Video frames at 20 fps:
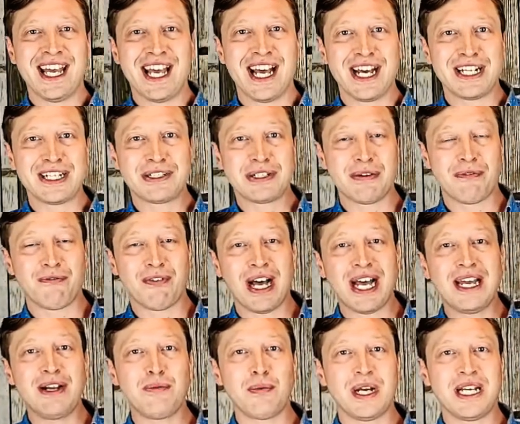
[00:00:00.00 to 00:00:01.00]
to
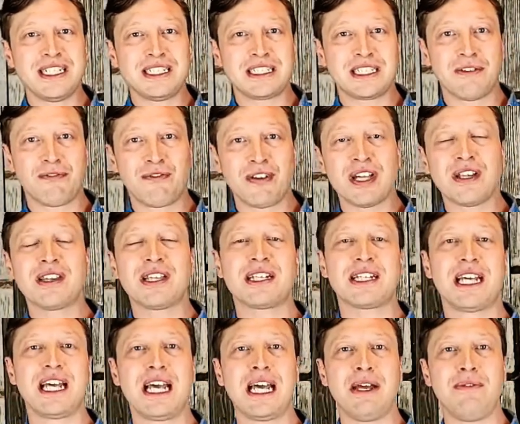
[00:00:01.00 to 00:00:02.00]
find ways to fill the
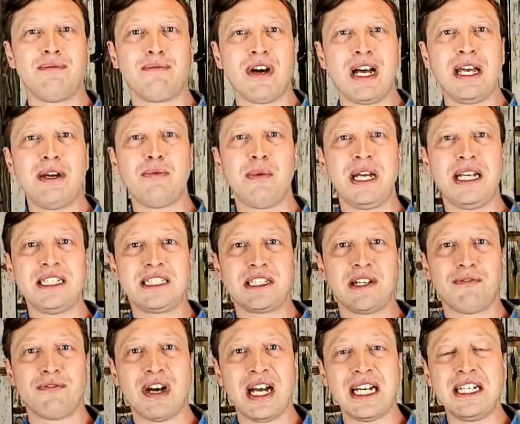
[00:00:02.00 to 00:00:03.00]
time, find ways
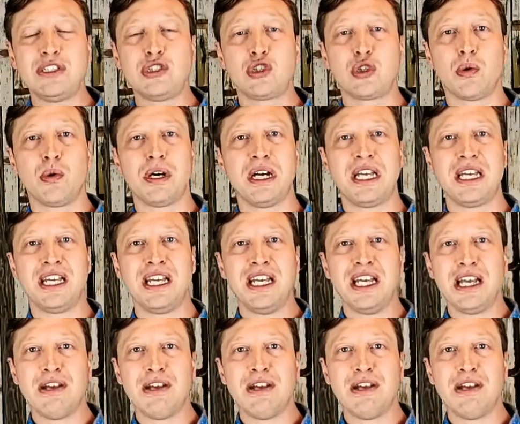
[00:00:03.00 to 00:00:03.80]
to find joy,